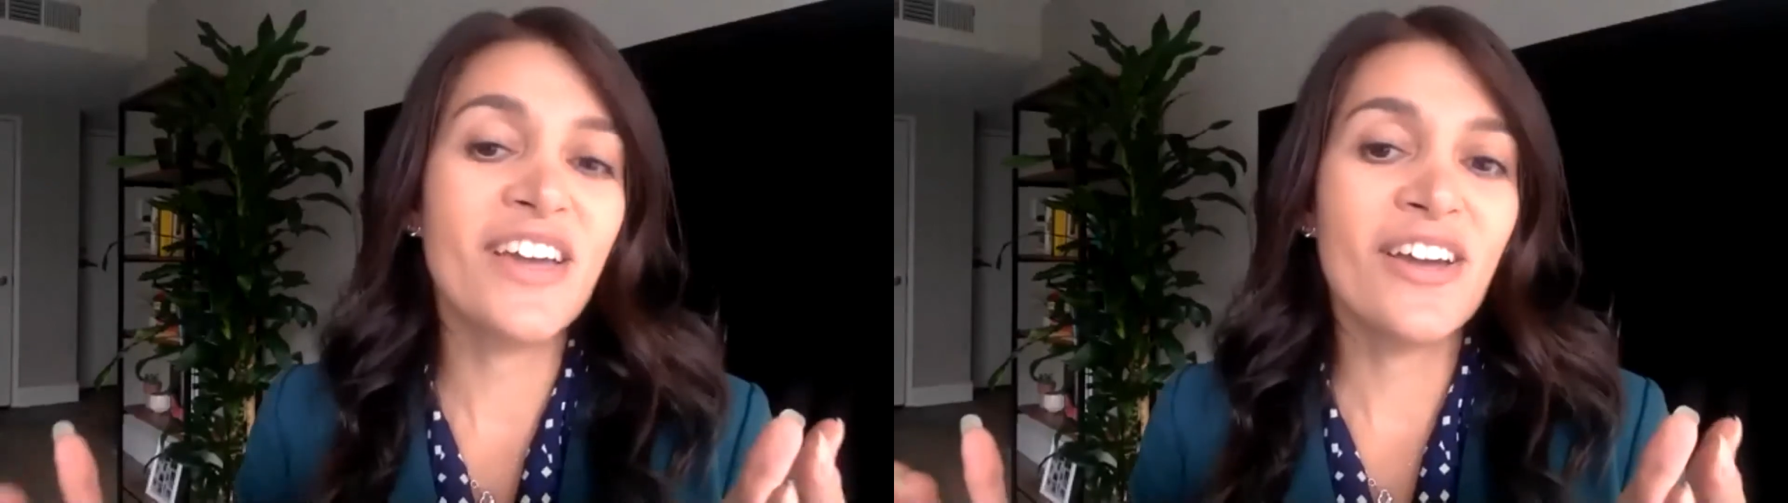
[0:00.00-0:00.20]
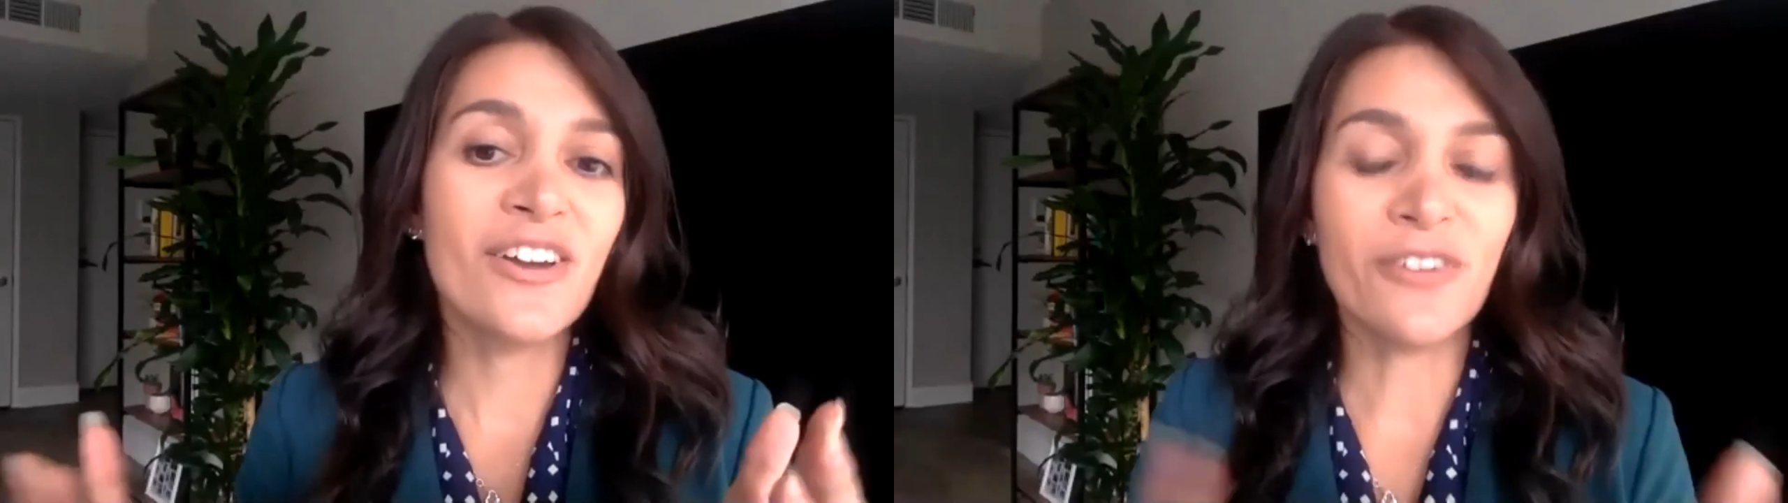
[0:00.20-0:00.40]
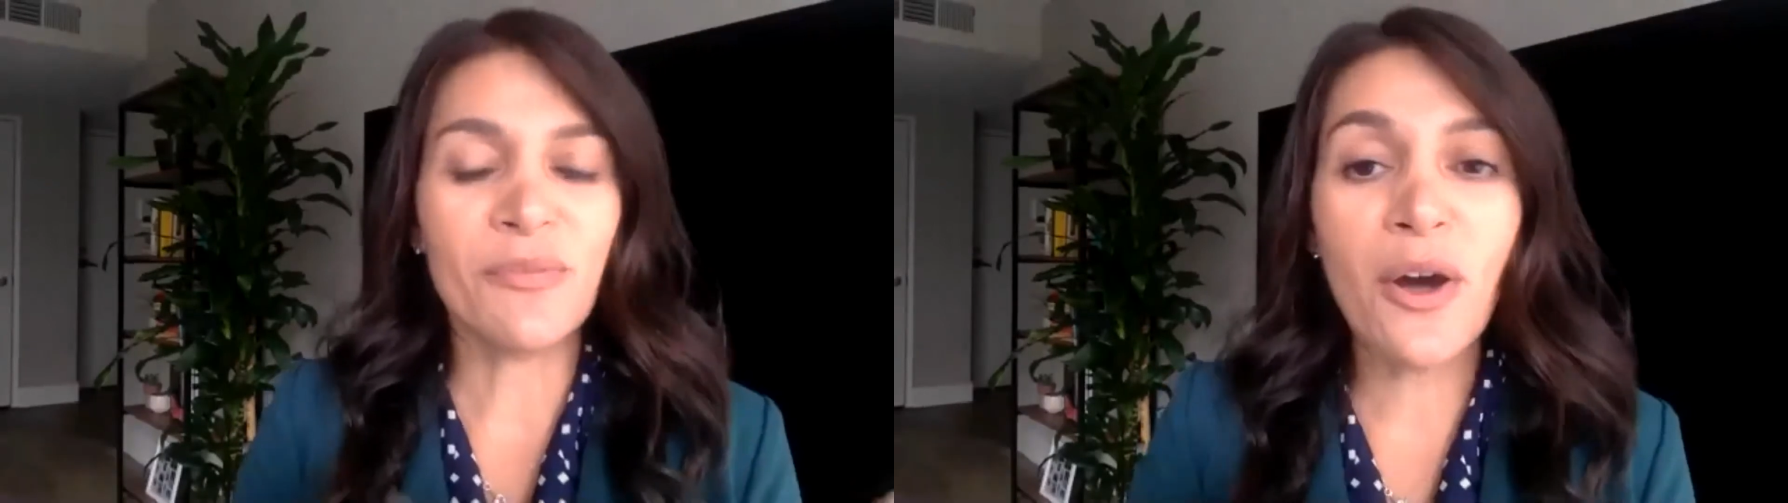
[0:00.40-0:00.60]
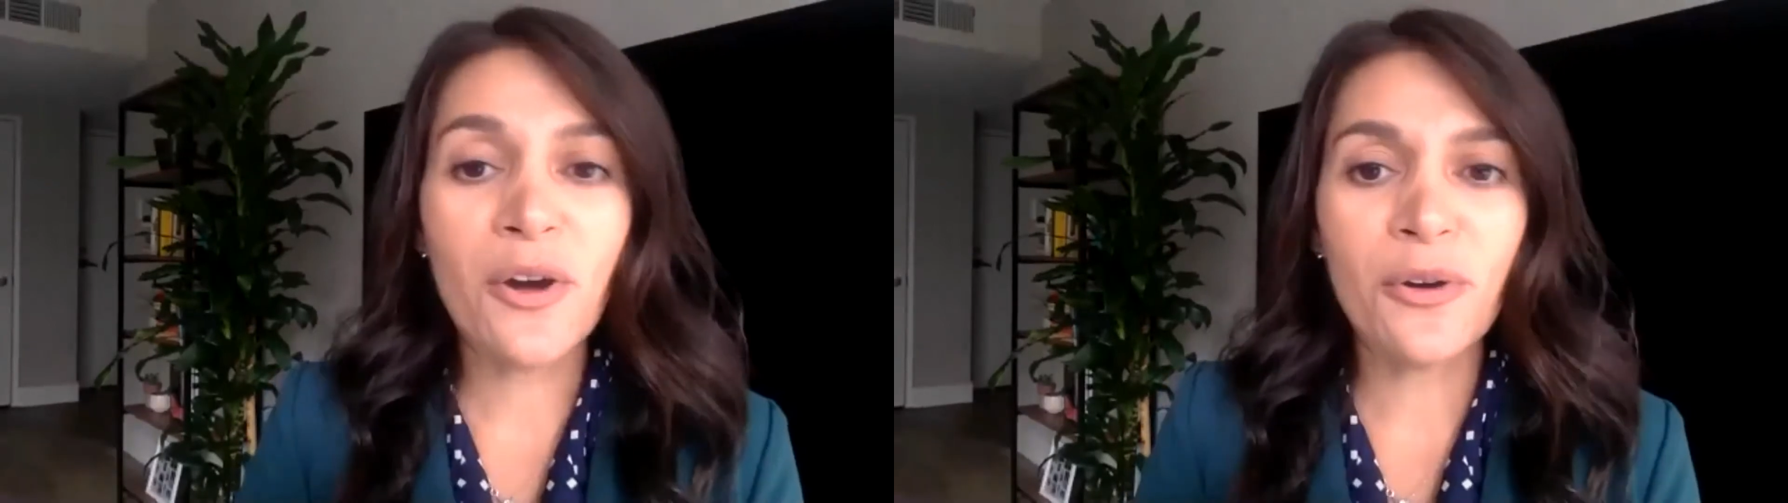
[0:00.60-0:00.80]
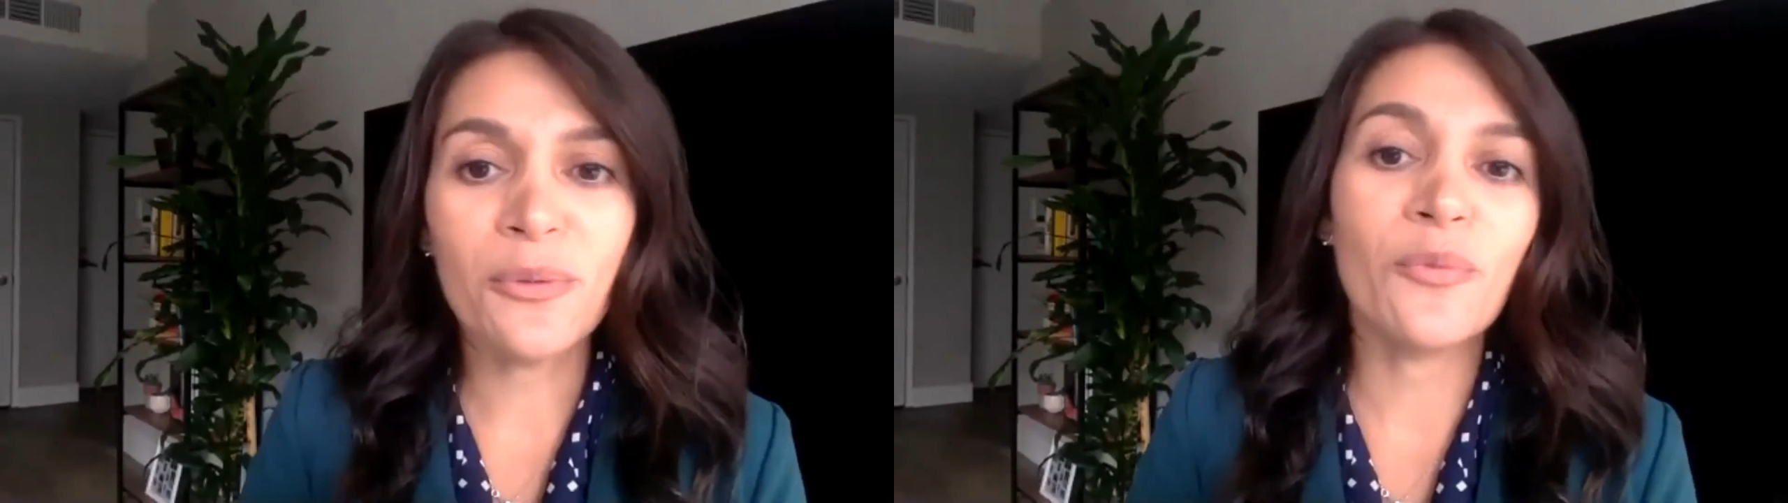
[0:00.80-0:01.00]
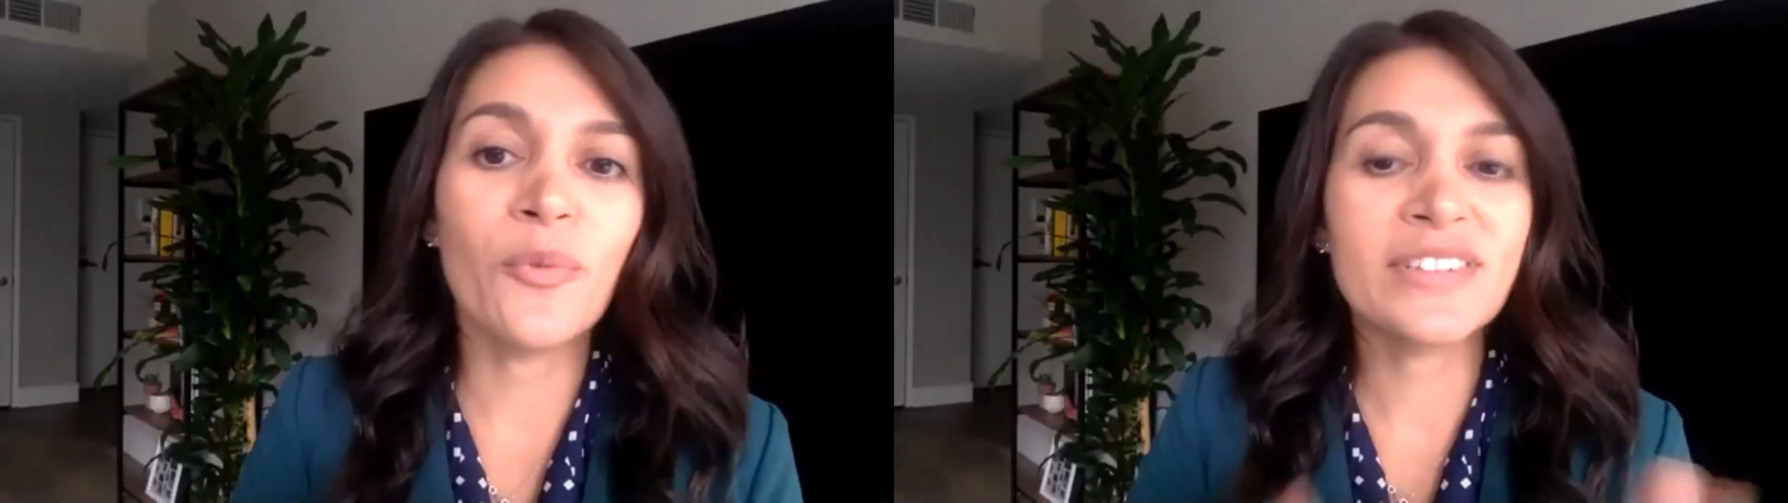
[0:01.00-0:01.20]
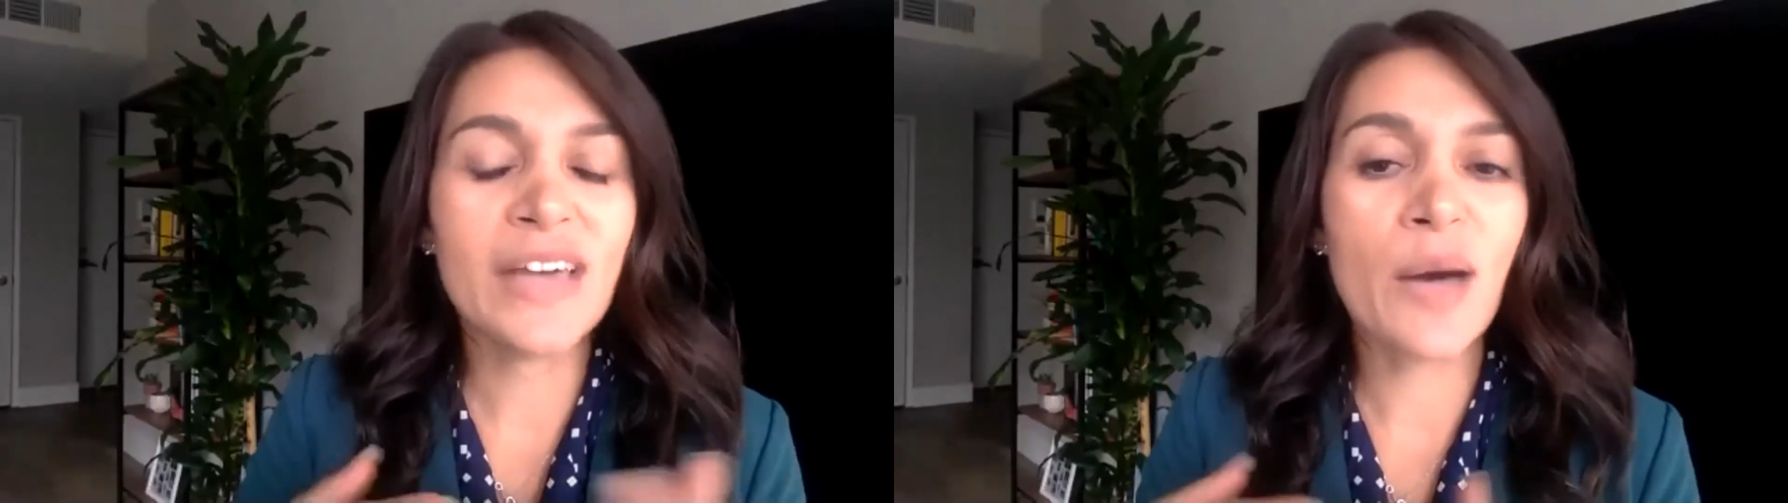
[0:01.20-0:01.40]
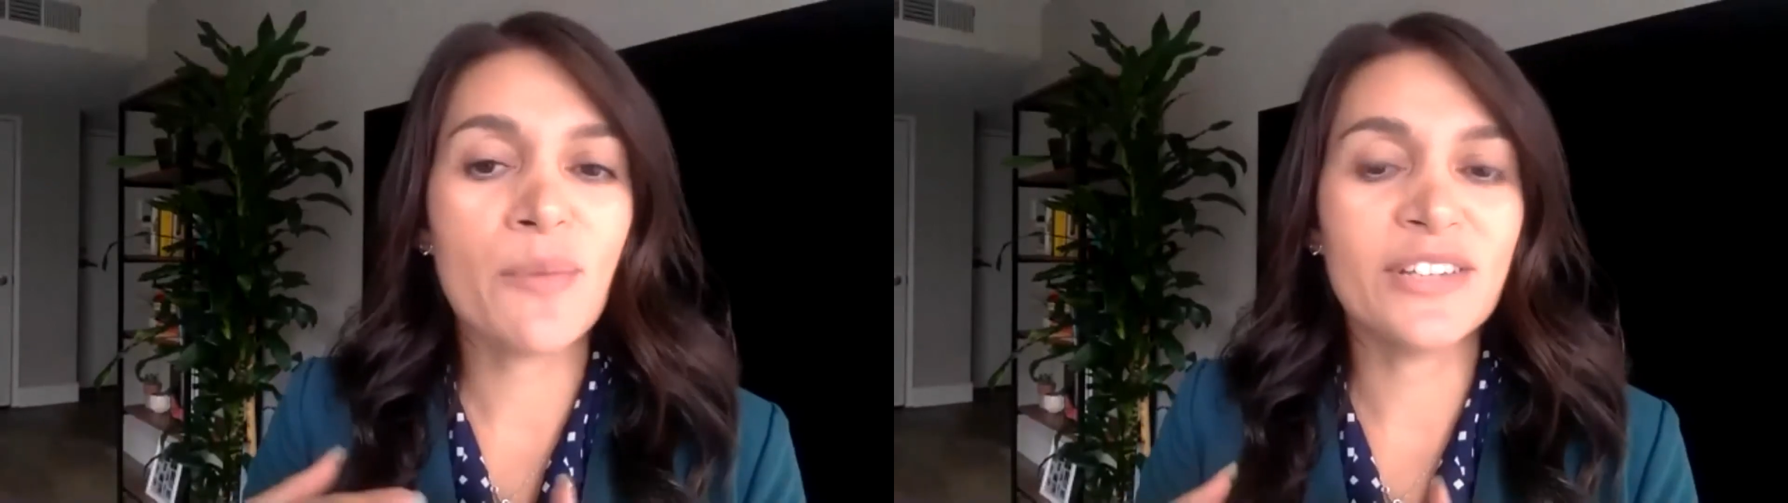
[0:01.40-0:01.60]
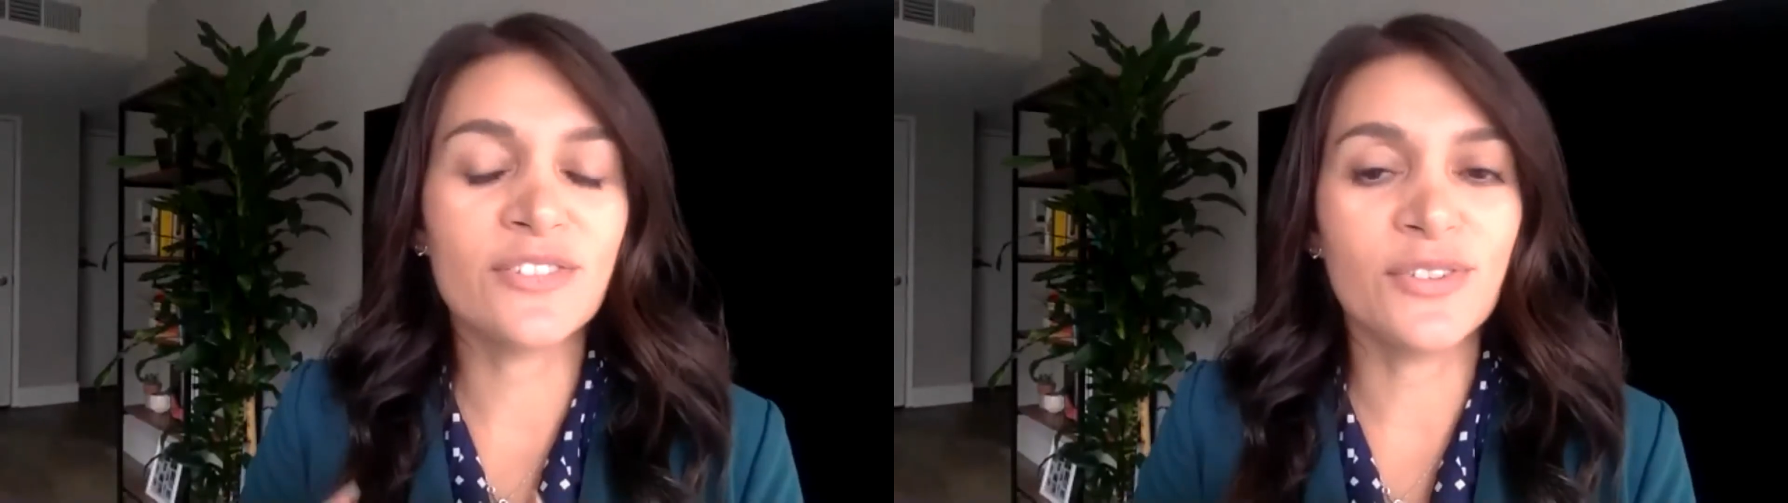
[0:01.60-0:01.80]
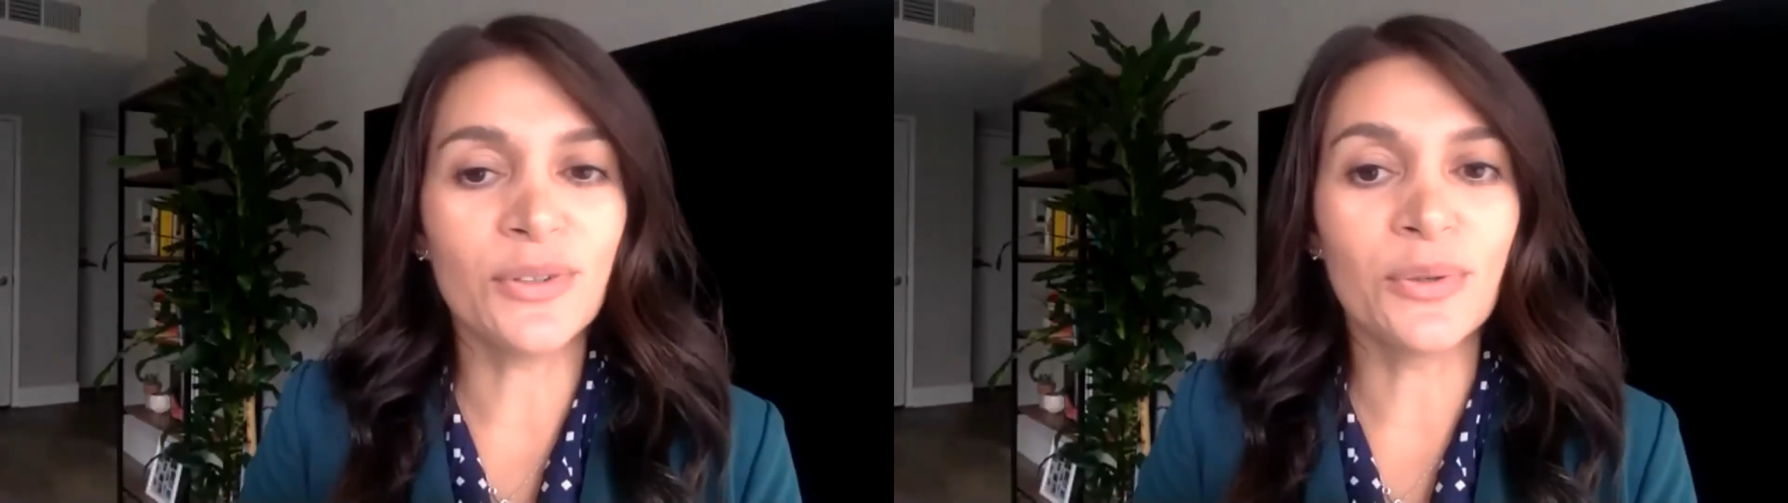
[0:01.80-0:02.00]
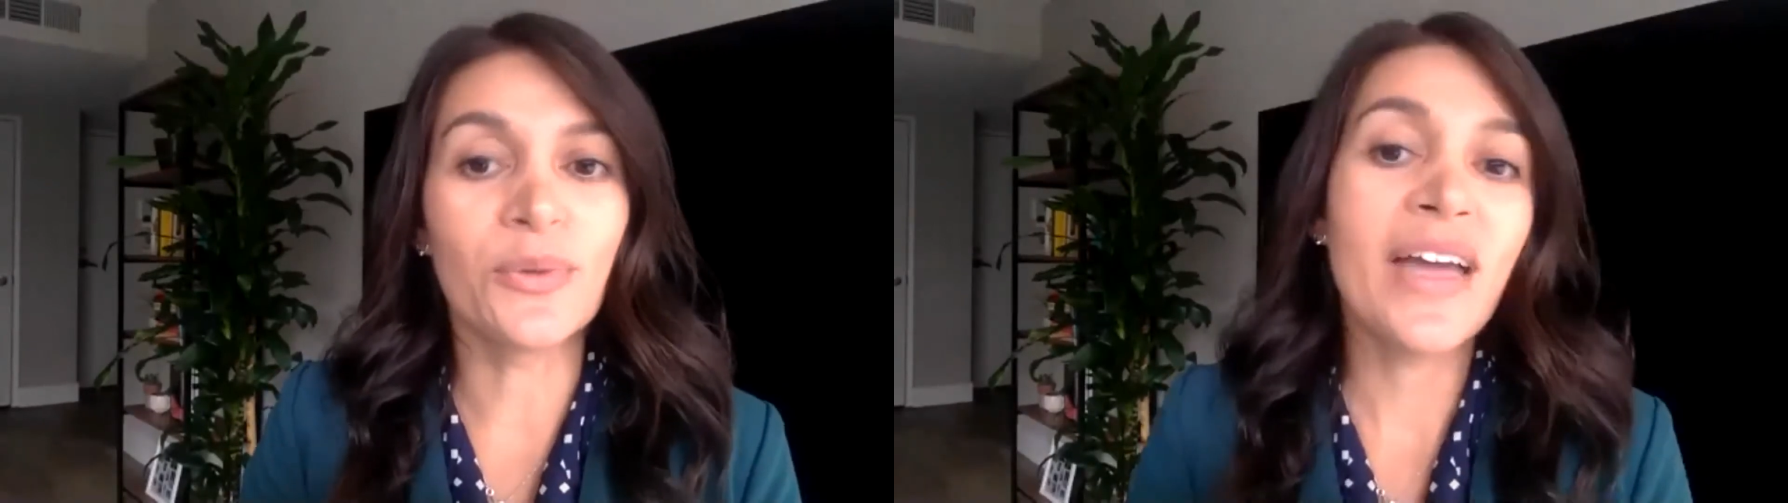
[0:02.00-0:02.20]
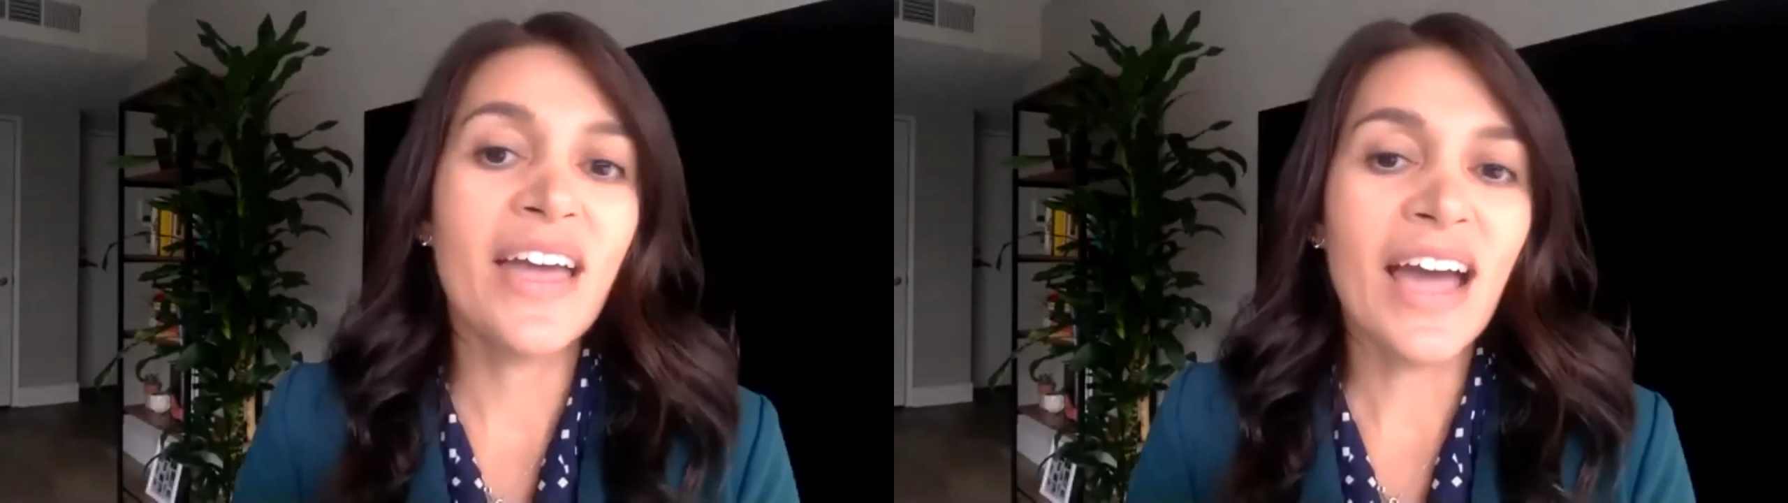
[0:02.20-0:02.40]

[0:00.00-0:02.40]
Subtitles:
from home, what's happening to